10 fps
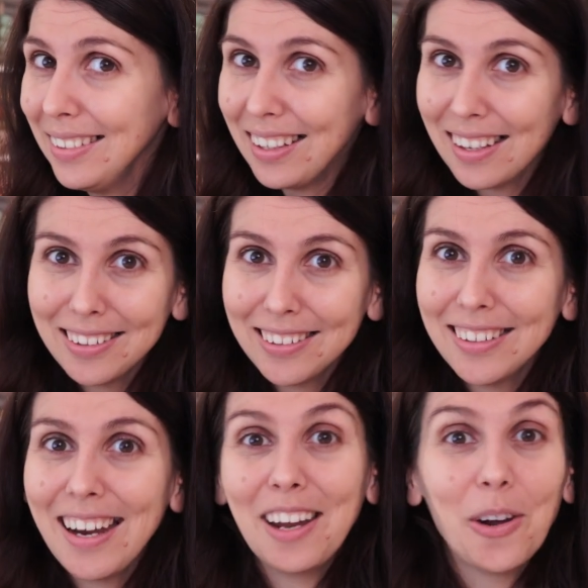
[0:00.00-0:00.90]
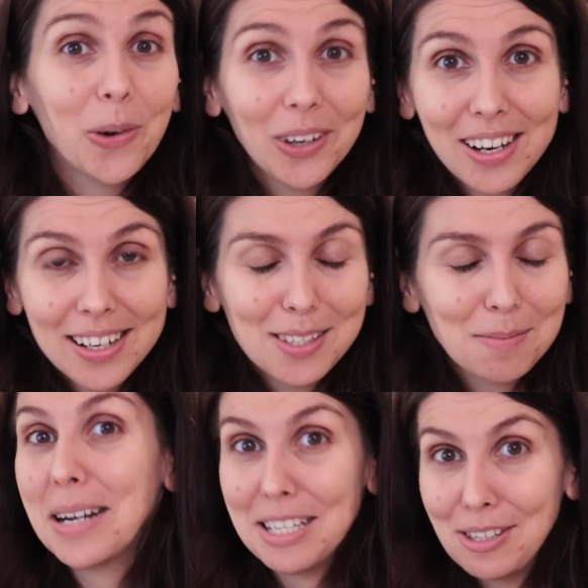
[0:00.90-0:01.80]
declutter and organize
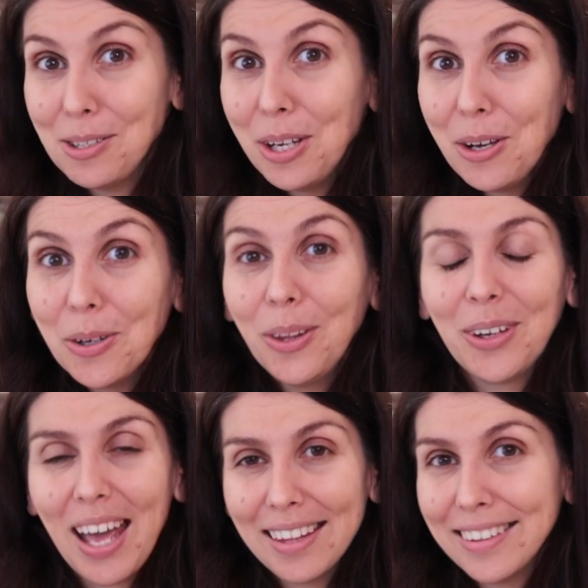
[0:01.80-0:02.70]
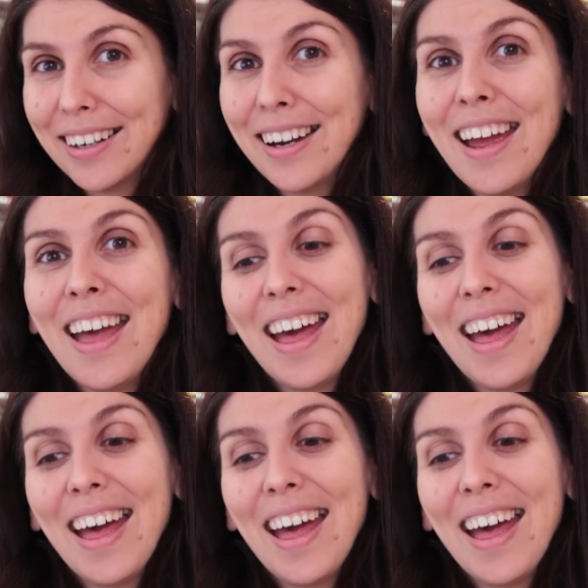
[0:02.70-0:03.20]
my studio together.